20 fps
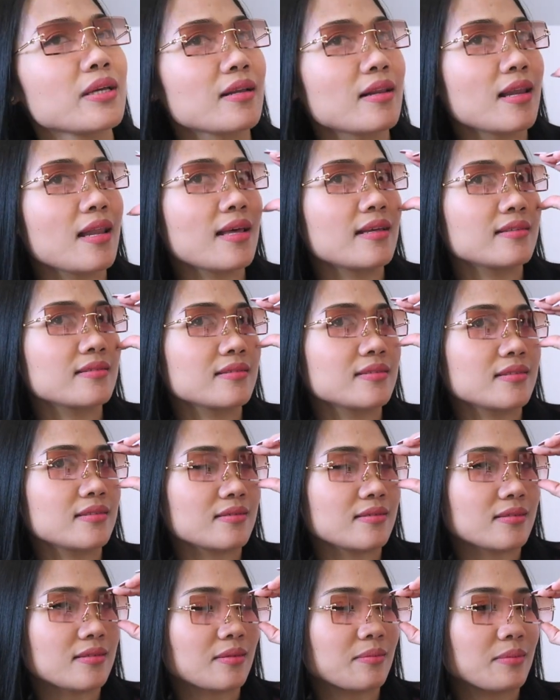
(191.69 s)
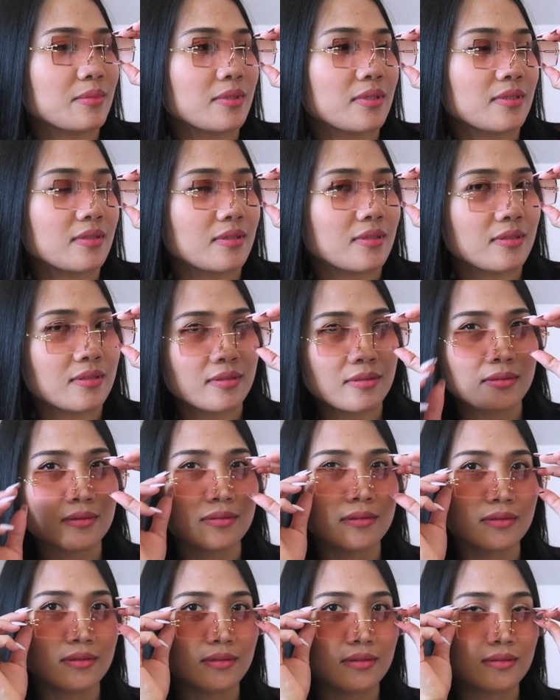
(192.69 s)
lens or something.
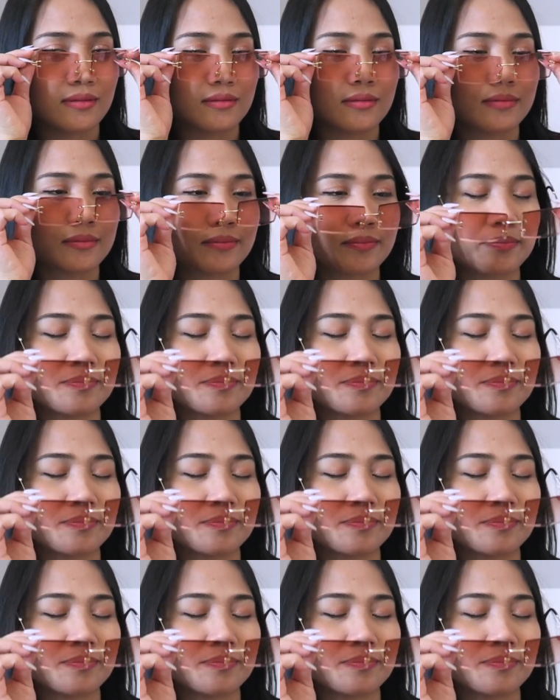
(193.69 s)
Yeah,